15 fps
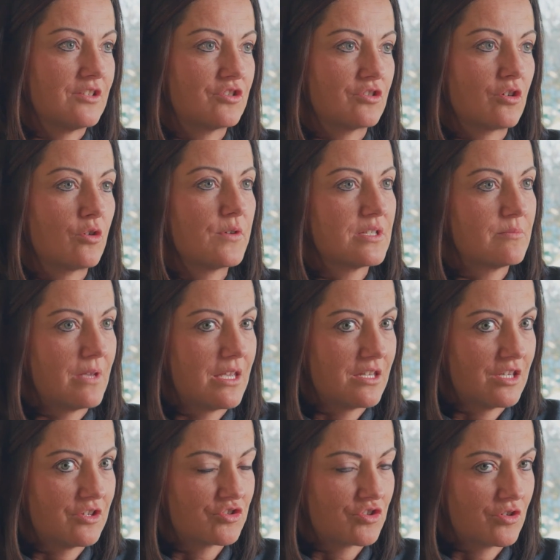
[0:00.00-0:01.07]
We're always
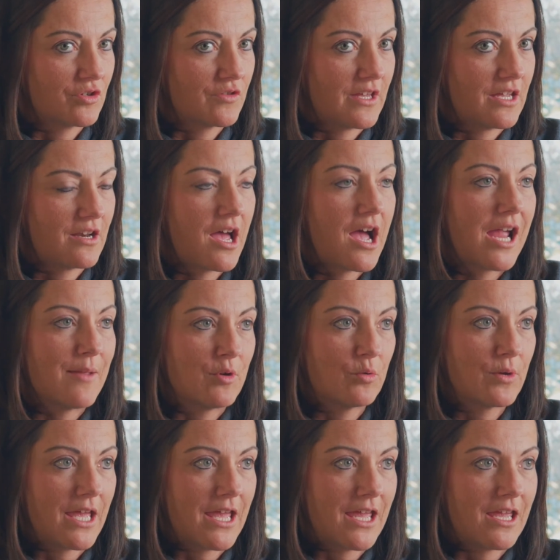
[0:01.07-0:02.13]
making sure that I'm
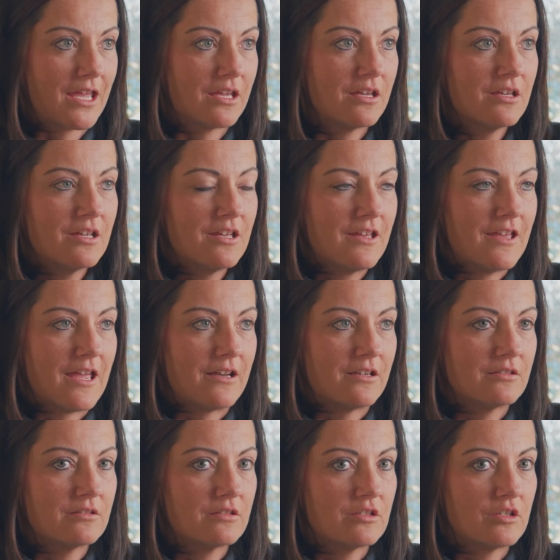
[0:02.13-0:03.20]
okay.
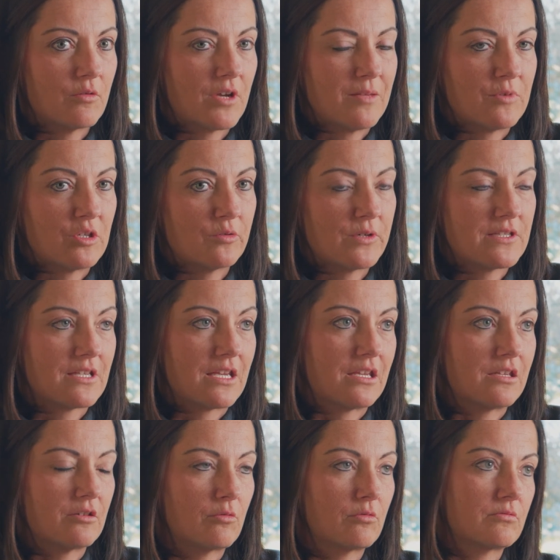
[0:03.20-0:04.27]
And, Amy always say,
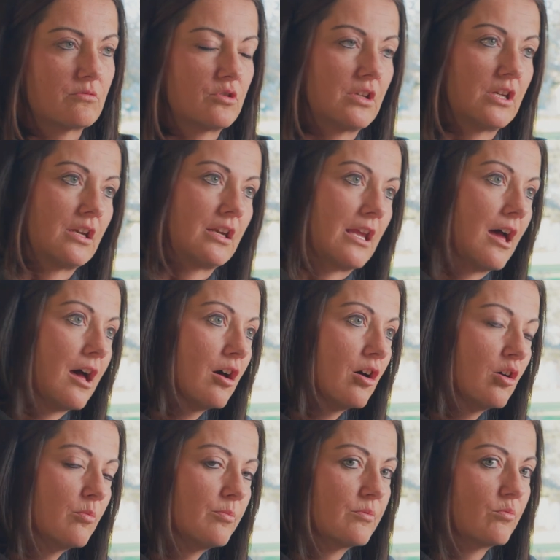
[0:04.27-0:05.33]
do you need any
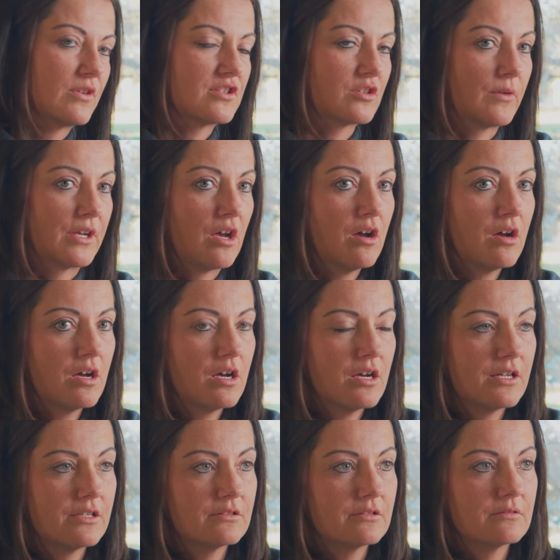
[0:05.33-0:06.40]
help? What's going
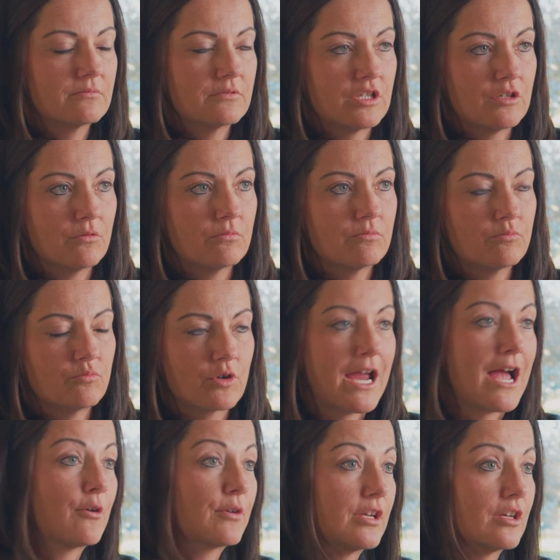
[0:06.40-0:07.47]
on? We're
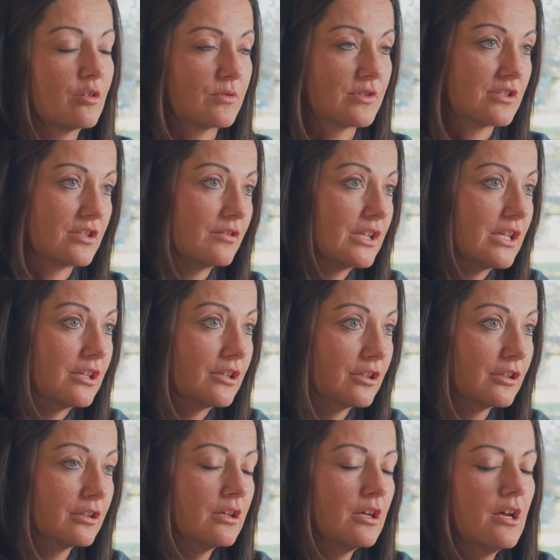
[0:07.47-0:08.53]
out here, we're still
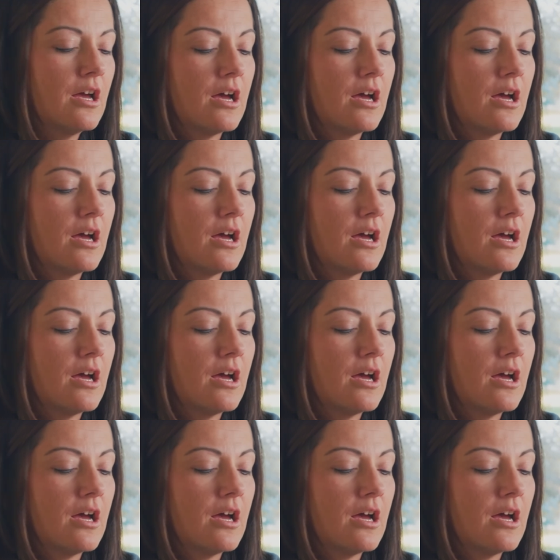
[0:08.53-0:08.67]
here.